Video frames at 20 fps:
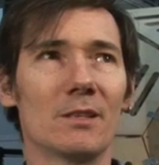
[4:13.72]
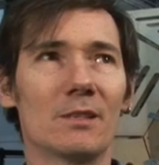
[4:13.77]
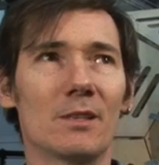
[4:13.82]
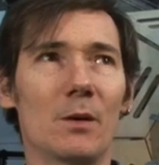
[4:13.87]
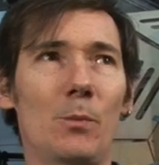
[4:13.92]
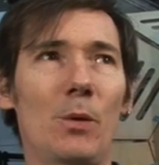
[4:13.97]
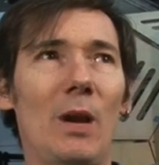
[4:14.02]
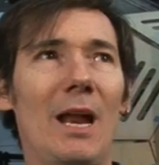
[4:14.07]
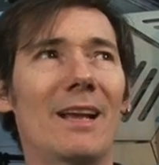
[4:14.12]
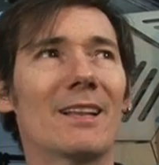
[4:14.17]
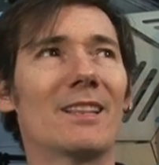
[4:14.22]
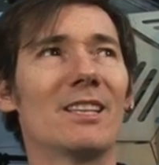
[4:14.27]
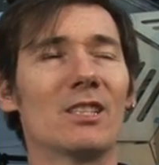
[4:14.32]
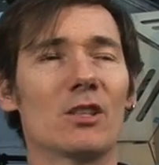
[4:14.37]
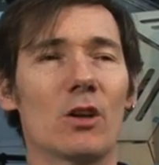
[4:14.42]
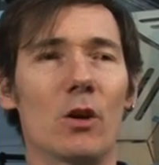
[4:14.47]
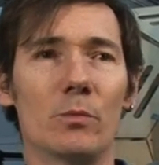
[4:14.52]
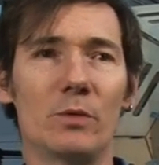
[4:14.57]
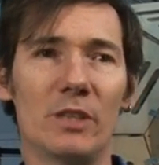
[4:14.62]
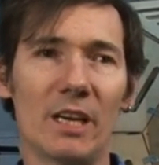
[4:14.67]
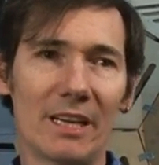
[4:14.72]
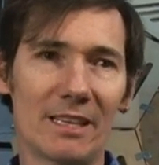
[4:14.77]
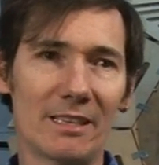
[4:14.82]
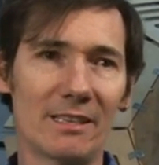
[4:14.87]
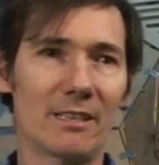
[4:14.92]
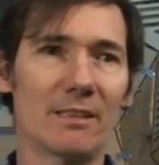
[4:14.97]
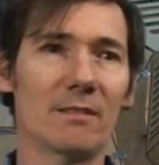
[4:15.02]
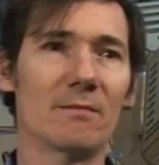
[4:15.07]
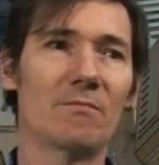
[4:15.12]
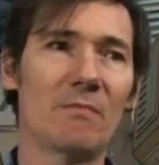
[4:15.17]
to pluck this
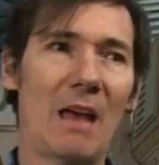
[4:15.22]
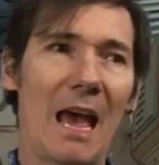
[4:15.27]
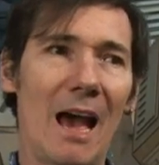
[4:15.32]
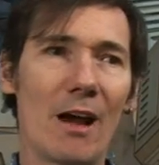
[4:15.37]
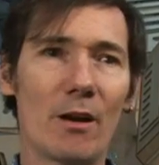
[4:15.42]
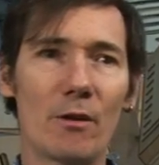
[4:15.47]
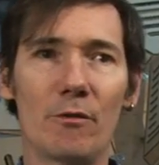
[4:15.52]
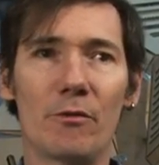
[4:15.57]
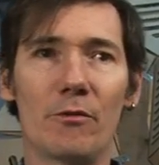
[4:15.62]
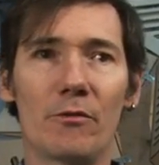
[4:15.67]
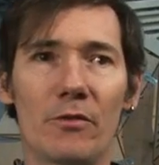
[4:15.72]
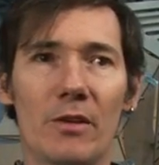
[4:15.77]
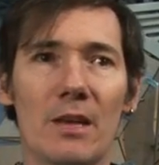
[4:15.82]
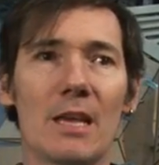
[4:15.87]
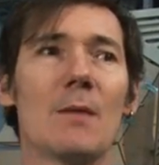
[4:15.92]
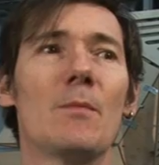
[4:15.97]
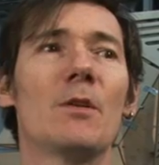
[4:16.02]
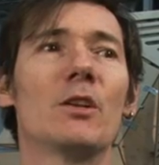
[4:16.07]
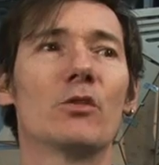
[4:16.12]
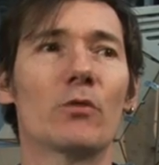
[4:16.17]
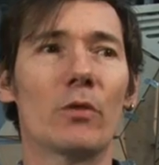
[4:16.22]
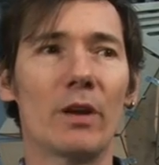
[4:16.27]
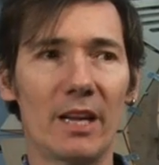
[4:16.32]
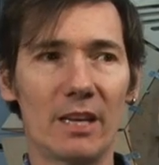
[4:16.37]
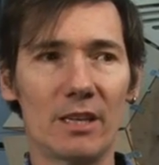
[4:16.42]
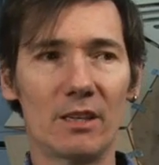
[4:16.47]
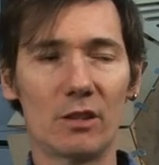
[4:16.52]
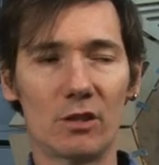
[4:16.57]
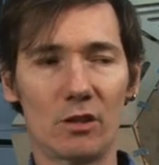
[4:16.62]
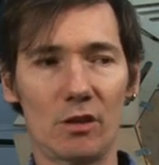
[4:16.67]
object out of imagery
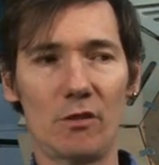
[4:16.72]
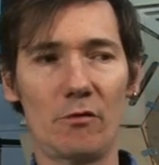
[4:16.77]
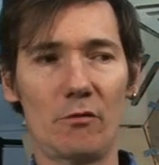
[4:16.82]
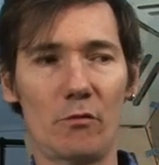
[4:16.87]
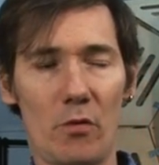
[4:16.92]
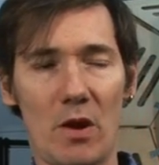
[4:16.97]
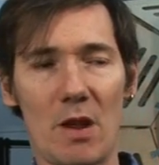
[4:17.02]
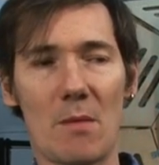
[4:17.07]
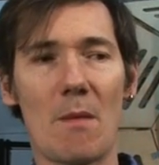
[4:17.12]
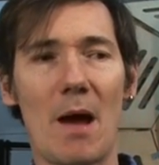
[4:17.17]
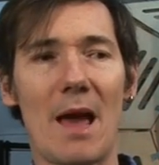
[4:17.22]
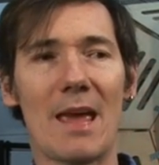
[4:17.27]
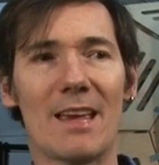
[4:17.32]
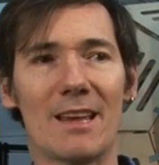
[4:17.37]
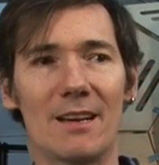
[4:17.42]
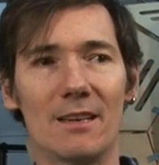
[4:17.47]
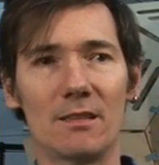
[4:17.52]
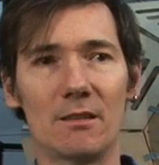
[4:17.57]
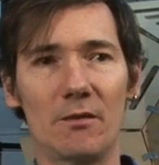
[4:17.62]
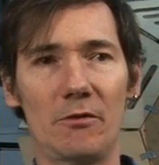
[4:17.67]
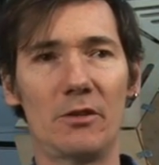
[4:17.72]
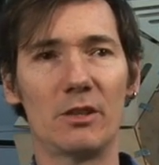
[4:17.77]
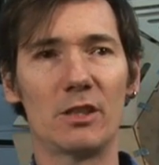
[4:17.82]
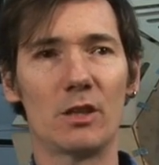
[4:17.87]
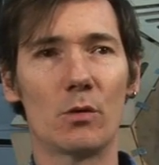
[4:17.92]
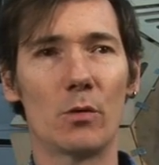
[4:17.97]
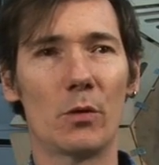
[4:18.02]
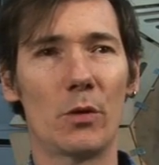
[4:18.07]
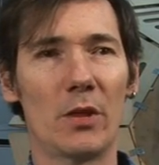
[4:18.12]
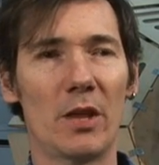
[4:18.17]
and to sort of remake it as a
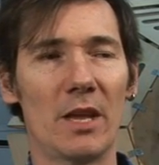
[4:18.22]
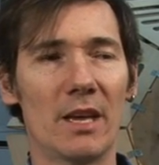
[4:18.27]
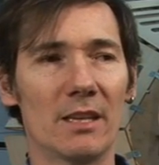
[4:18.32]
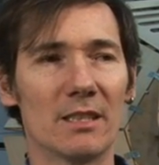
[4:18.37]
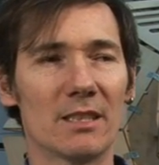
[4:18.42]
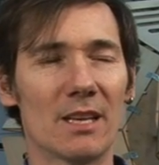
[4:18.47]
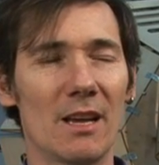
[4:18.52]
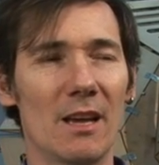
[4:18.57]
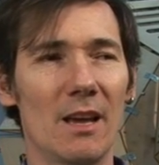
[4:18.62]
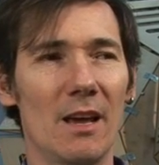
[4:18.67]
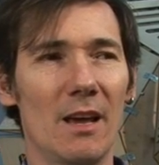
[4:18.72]
physical thing is